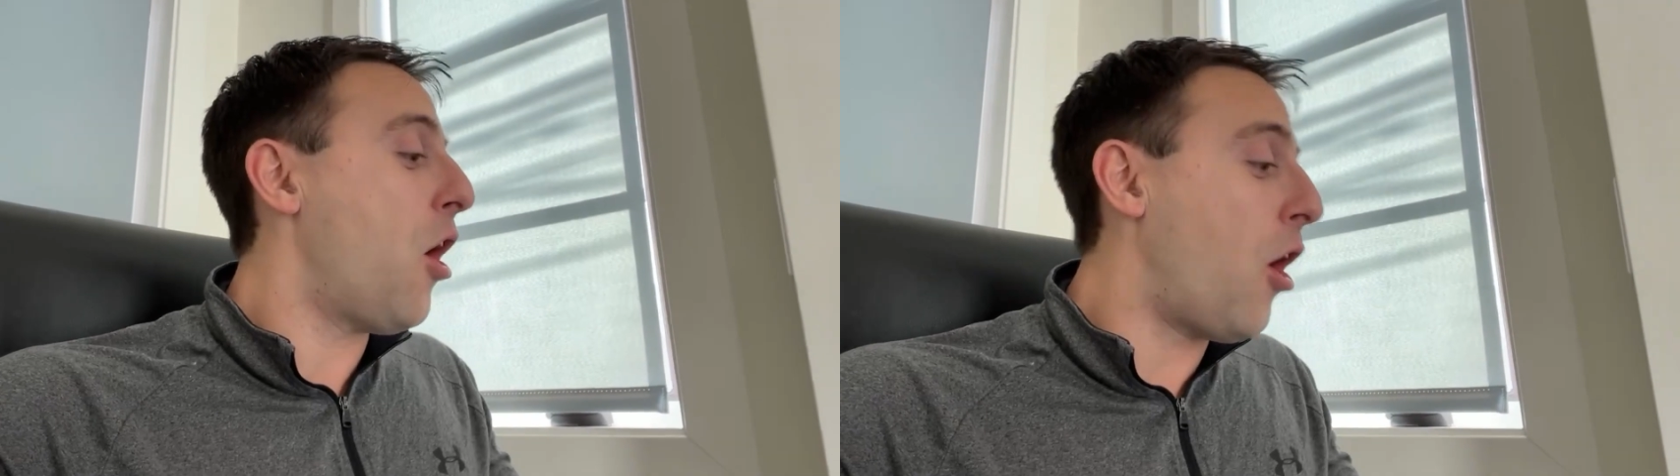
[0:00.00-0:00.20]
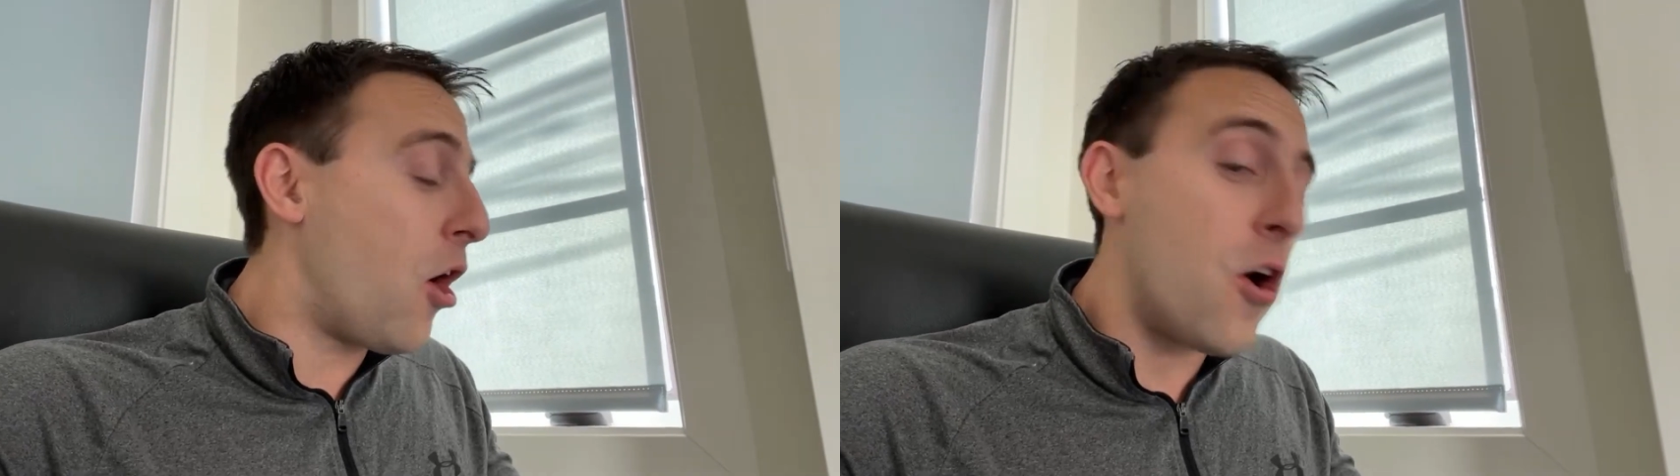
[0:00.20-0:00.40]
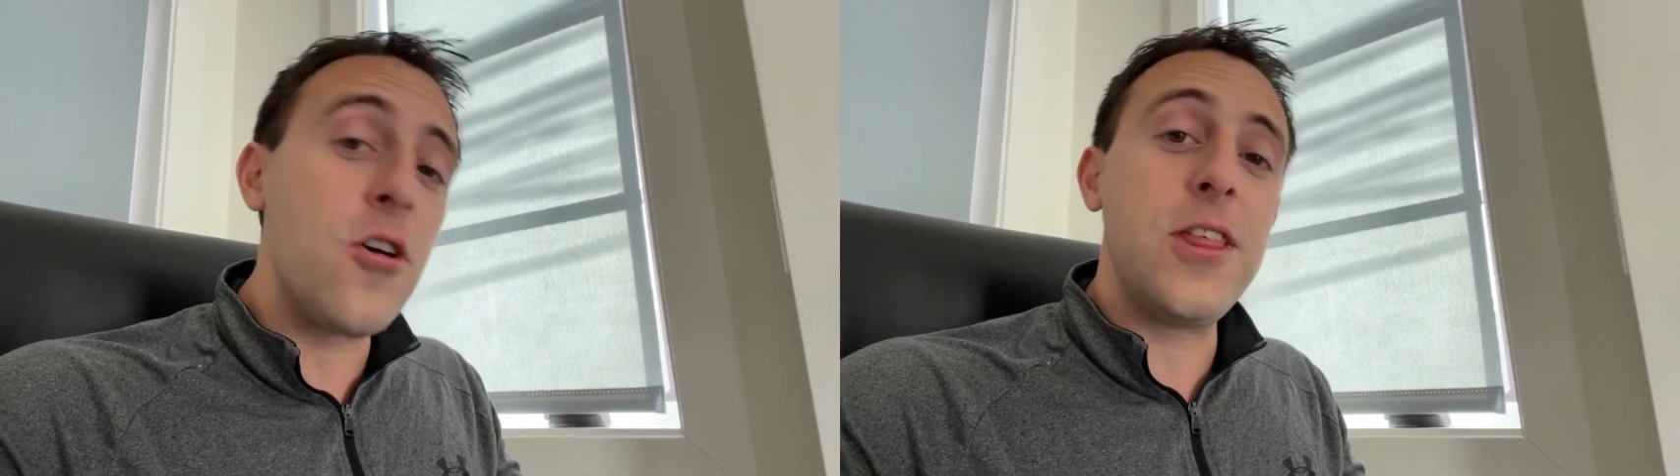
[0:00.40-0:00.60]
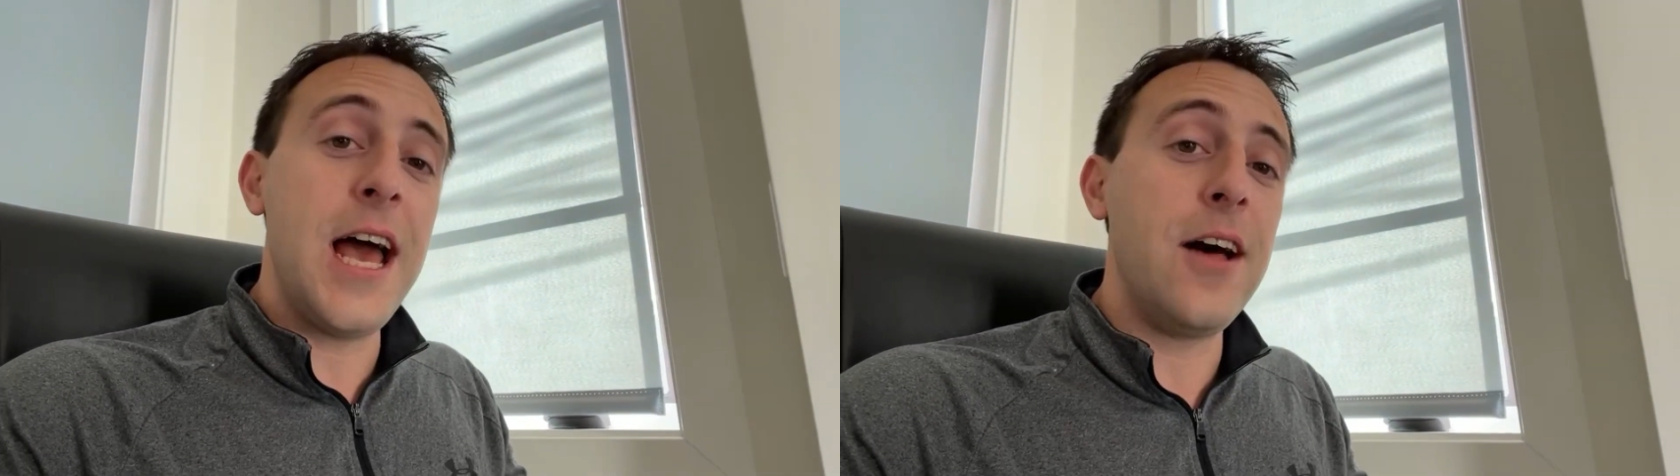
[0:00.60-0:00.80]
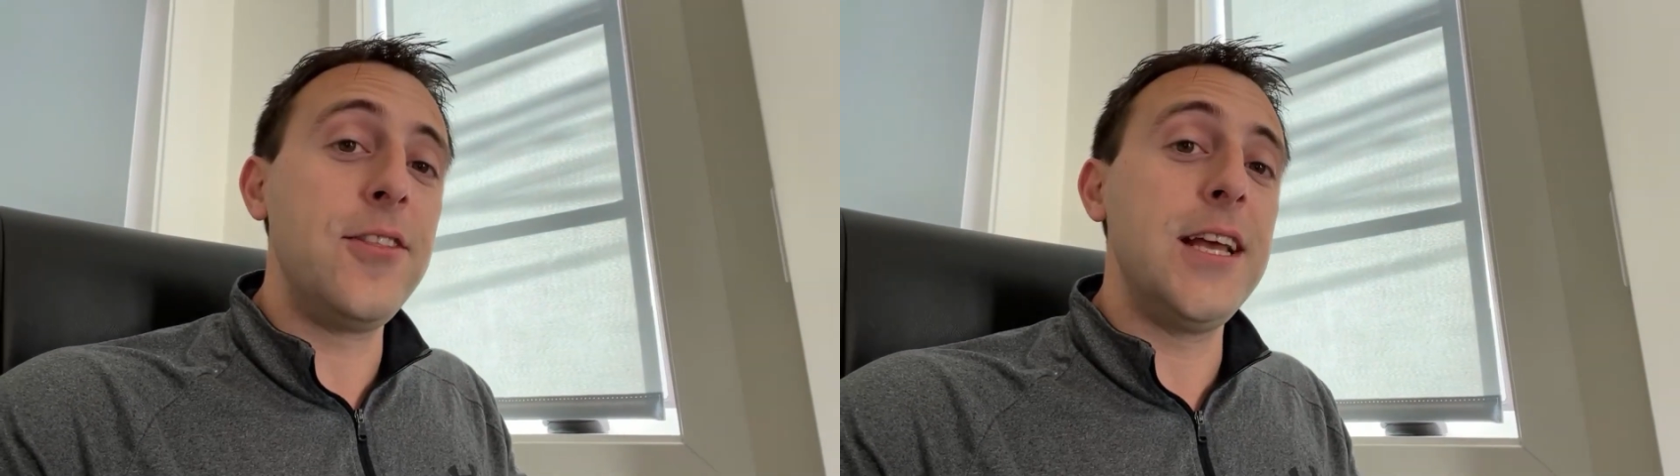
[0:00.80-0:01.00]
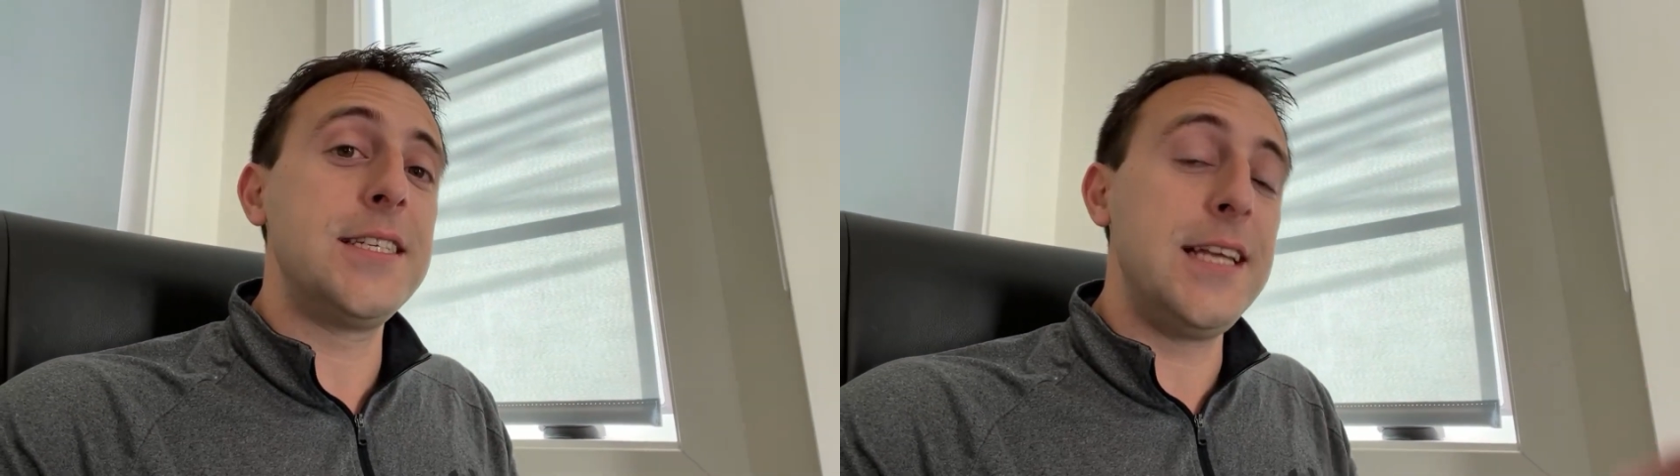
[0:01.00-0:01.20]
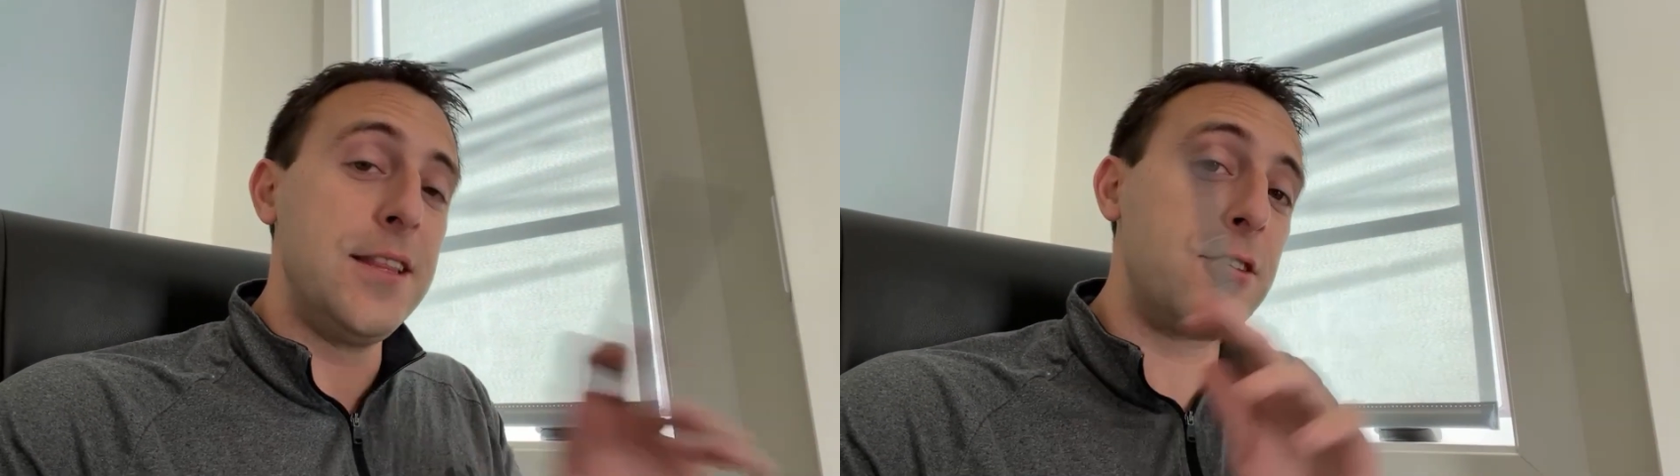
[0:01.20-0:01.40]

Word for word: are the healthiest in the